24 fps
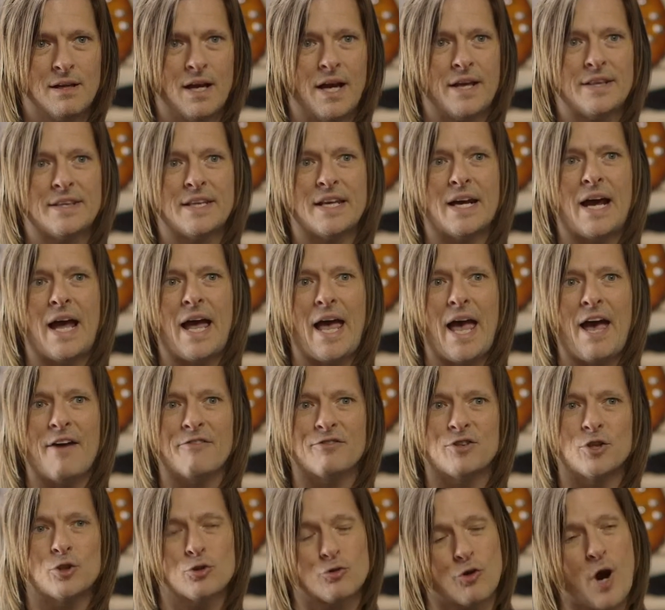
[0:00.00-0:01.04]
and then I have
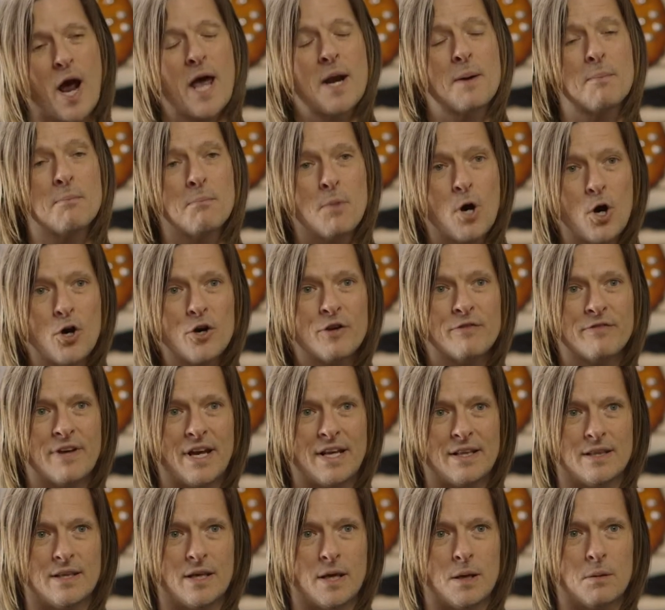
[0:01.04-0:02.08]
to try to
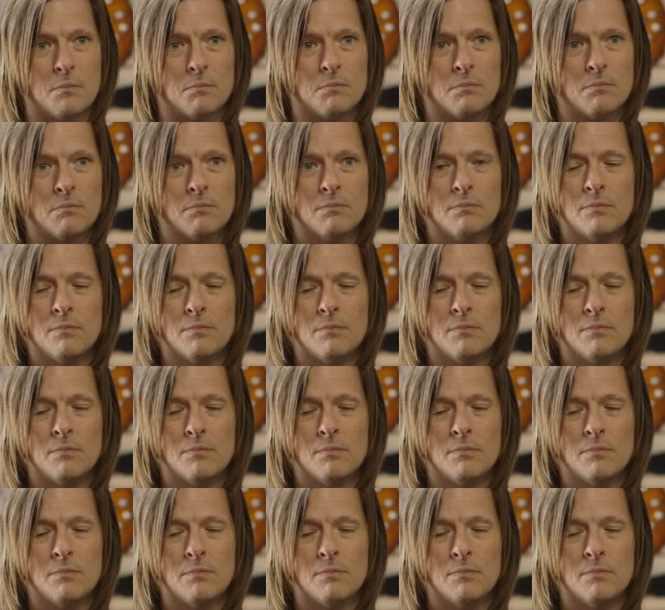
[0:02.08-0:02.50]
motivate them